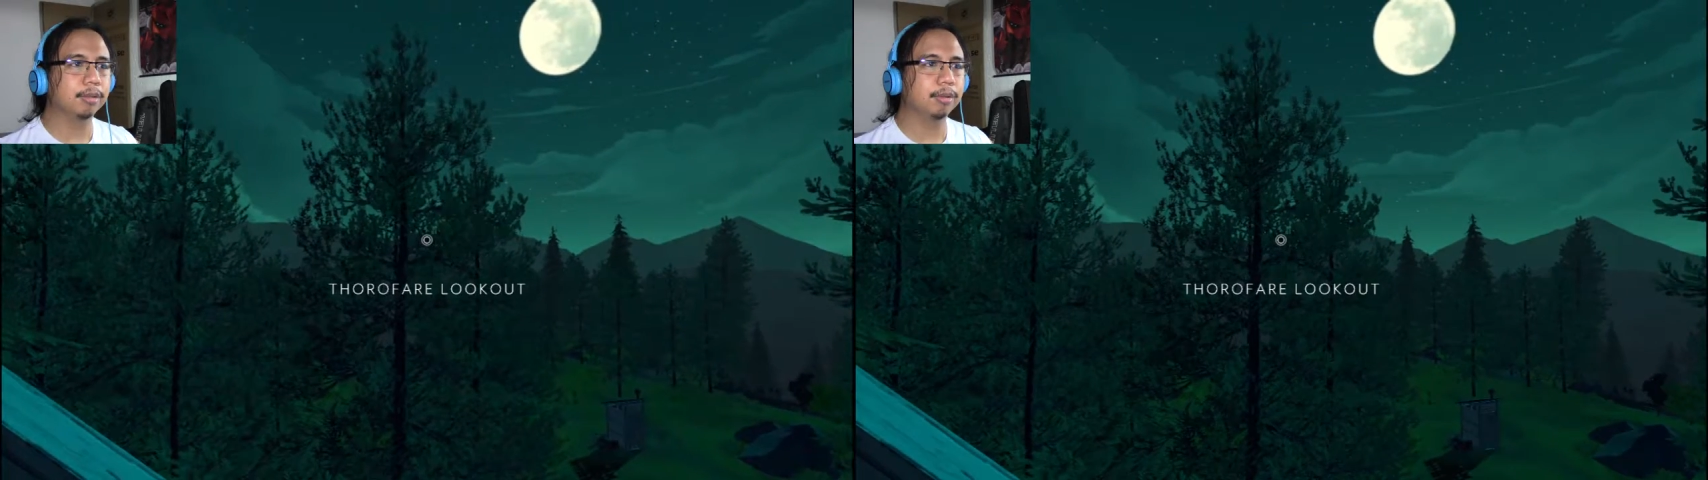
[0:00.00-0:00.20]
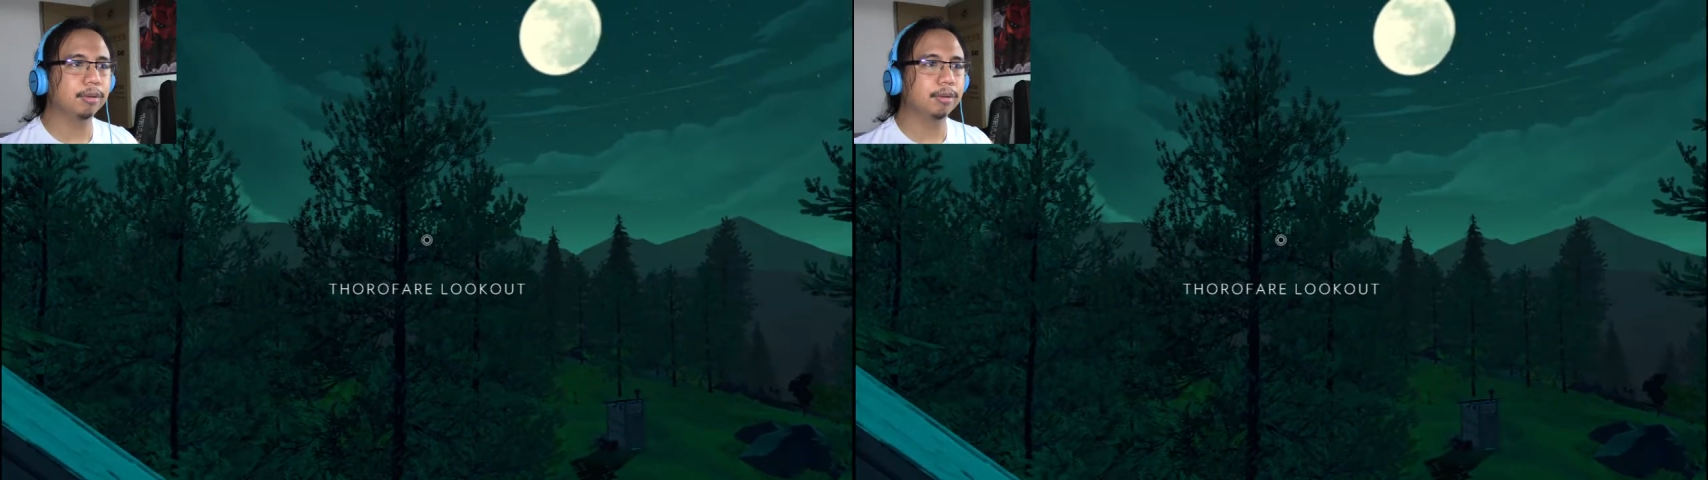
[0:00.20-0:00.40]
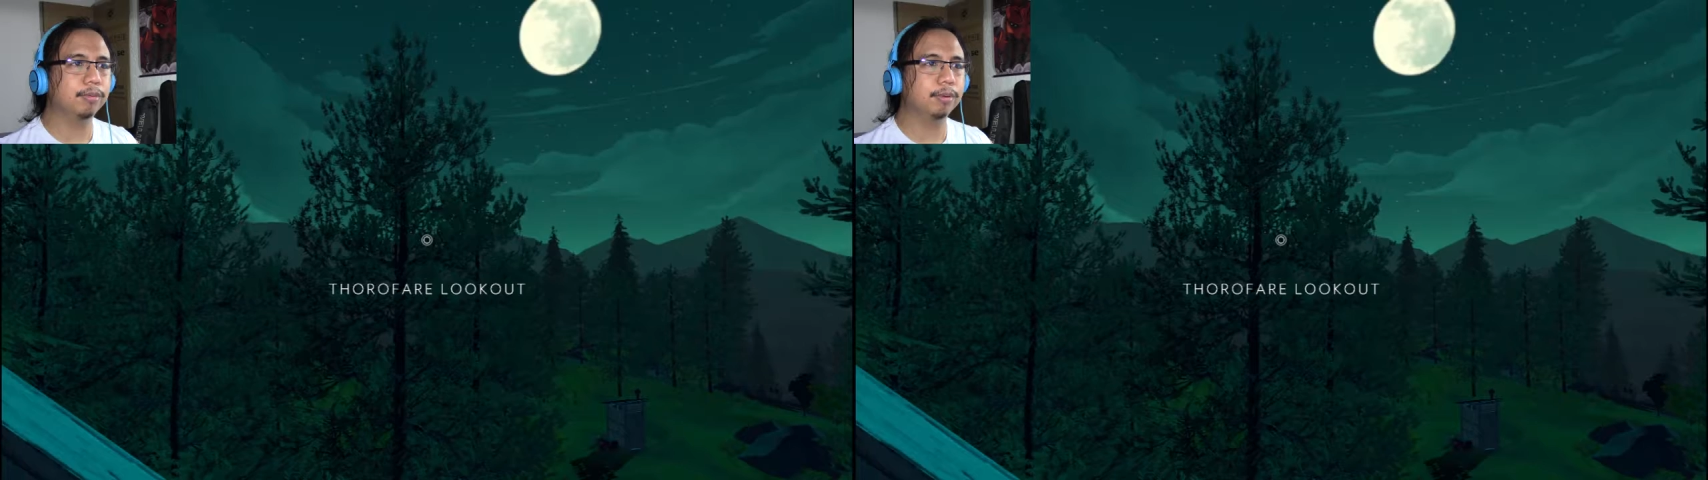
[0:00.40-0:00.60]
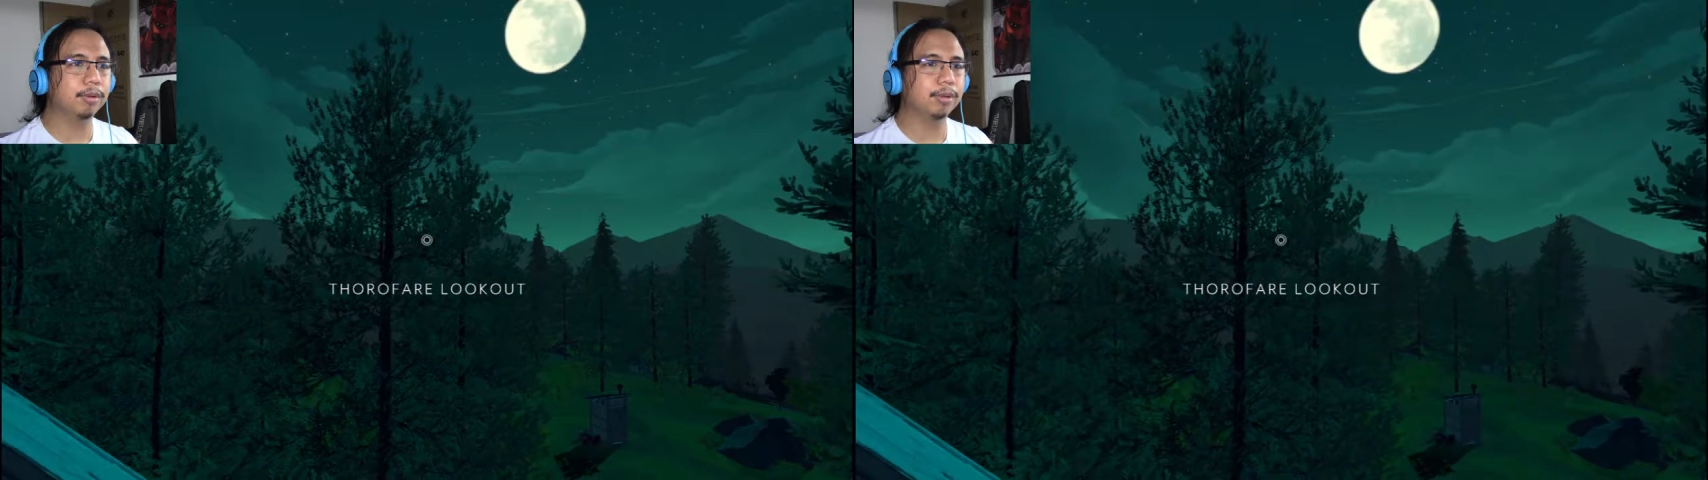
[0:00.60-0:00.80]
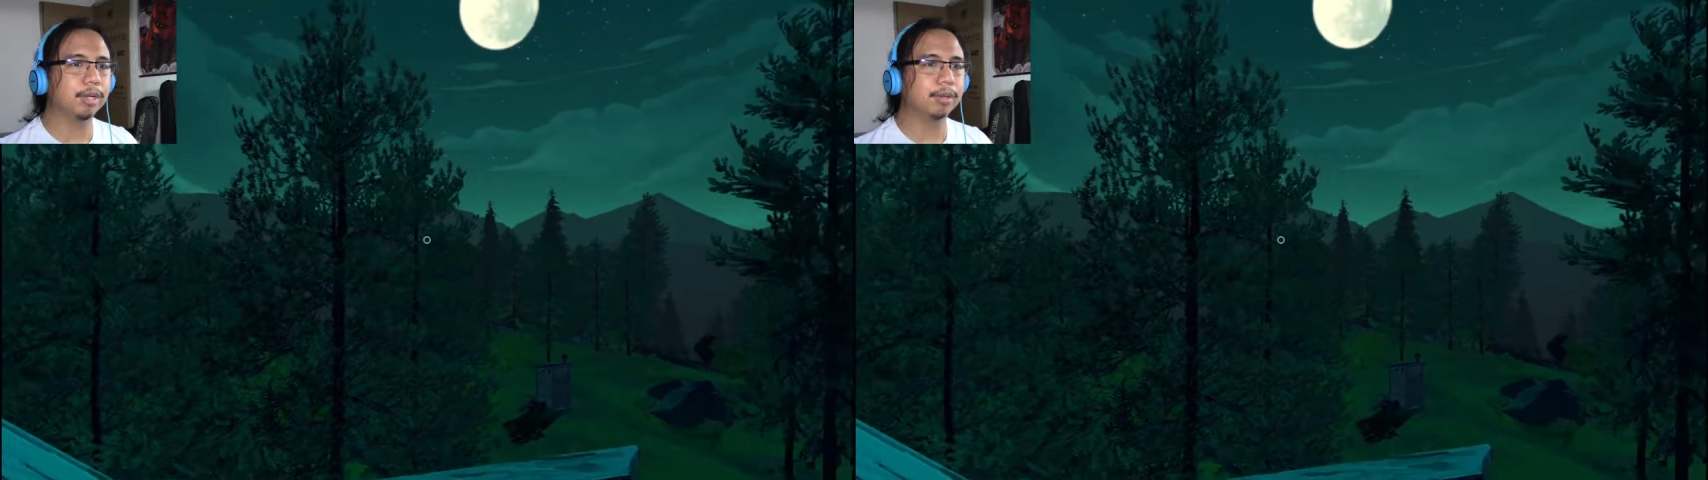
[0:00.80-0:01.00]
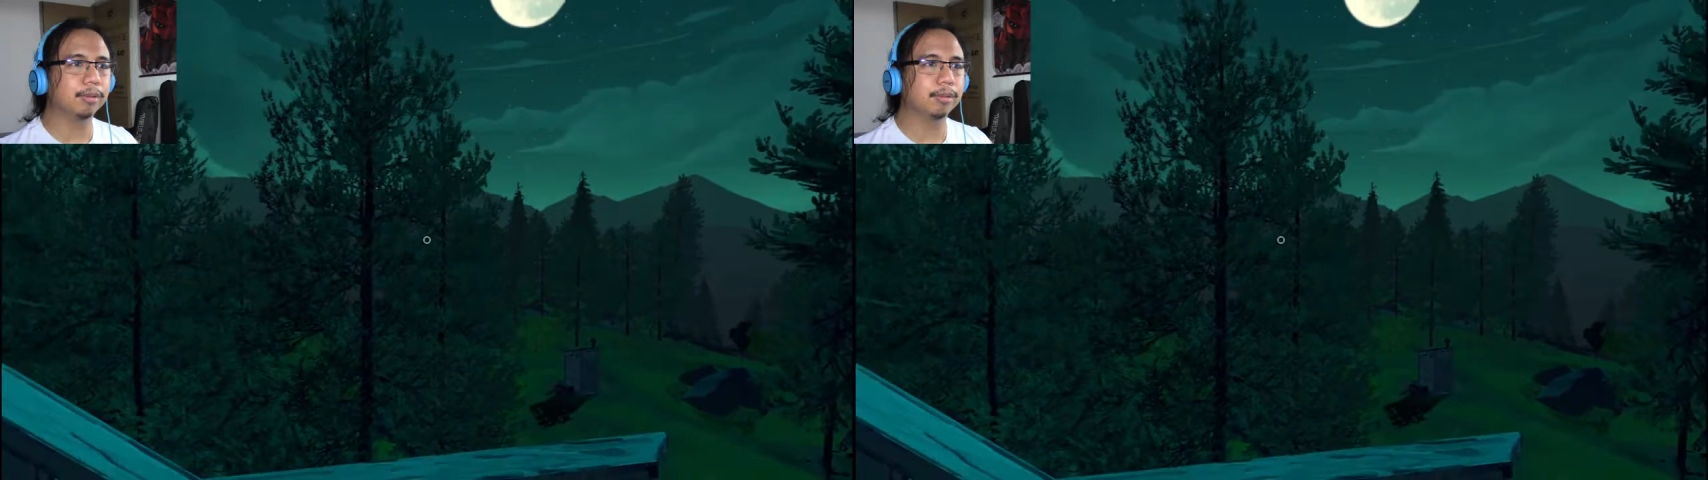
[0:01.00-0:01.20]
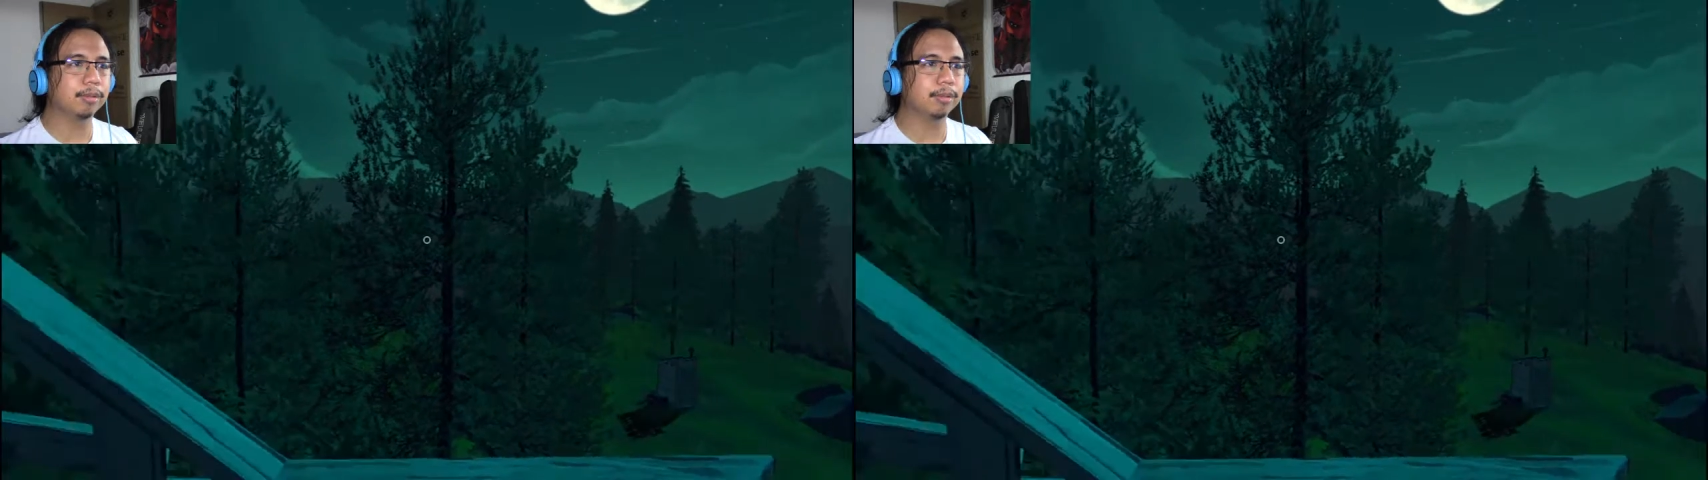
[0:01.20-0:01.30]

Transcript: Thoroughfare lookout.